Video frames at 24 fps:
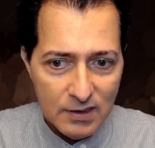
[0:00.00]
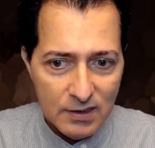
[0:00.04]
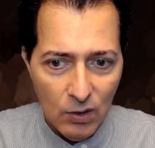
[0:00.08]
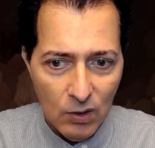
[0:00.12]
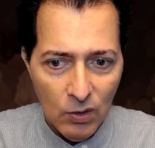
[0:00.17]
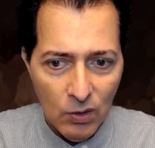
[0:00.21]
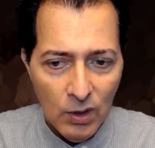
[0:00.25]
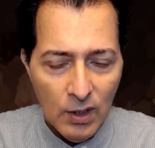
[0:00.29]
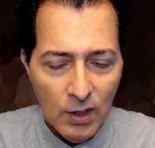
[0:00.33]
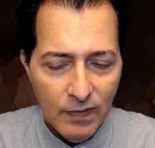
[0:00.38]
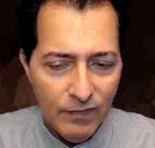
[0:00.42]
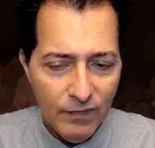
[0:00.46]

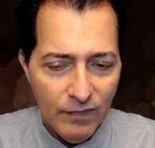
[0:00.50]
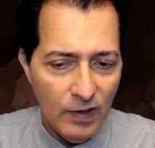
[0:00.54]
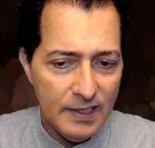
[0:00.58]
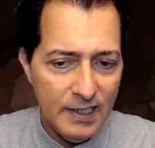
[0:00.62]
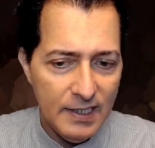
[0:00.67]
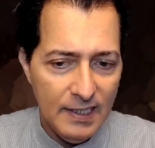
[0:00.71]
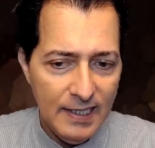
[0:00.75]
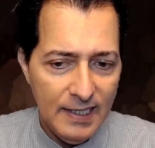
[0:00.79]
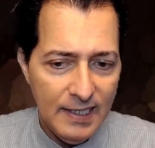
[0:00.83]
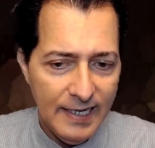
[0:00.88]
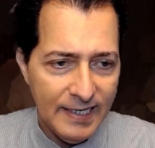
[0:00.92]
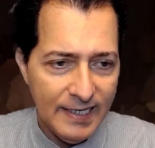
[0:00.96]
So
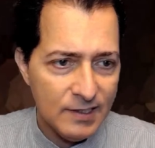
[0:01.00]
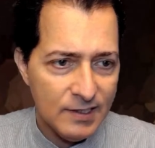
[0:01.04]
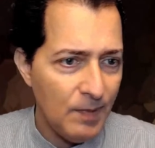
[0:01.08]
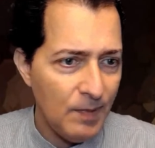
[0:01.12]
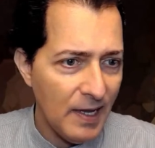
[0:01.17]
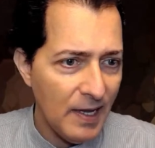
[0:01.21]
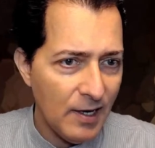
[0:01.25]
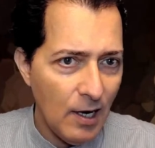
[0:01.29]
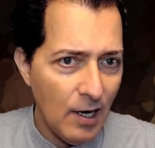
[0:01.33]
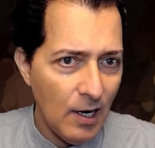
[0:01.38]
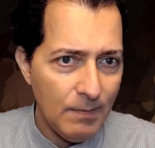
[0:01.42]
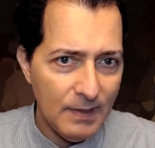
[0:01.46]
volatility can
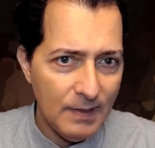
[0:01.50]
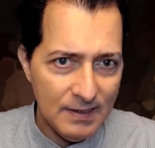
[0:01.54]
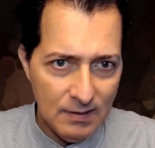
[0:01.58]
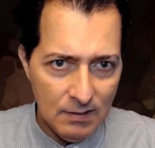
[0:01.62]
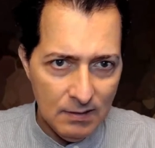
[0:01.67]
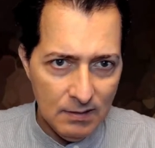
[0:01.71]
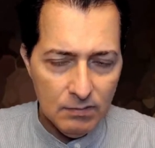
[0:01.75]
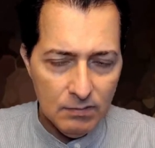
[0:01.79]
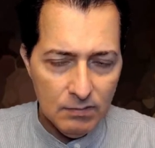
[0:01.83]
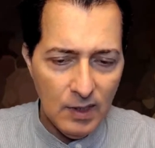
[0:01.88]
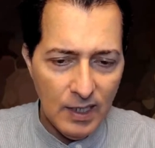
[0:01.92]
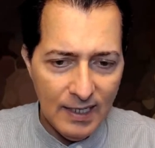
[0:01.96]
spike up, and
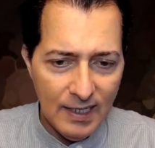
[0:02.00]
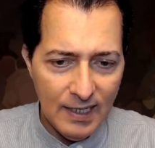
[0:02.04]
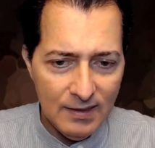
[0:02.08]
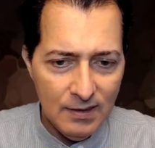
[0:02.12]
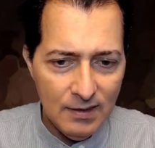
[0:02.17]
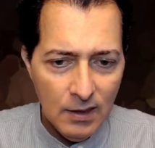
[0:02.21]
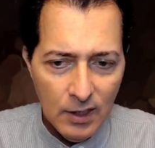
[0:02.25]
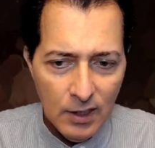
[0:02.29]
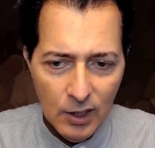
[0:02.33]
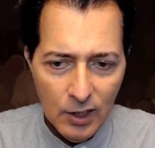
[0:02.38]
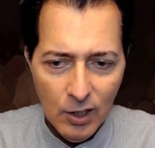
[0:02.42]
again,